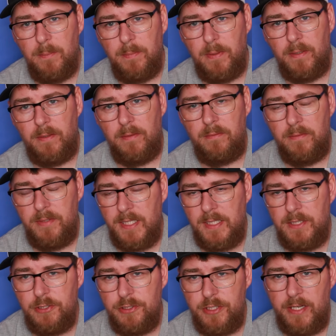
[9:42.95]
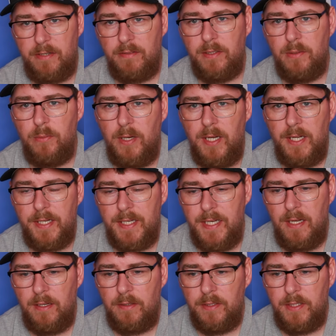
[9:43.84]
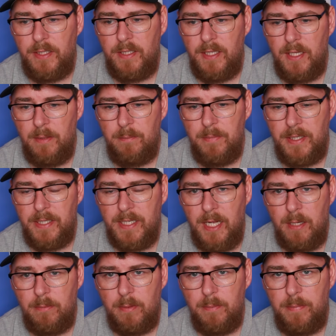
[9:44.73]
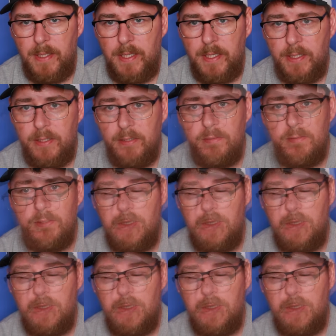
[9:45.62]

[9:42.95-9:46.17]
but that's generally what I carry in my camera bag.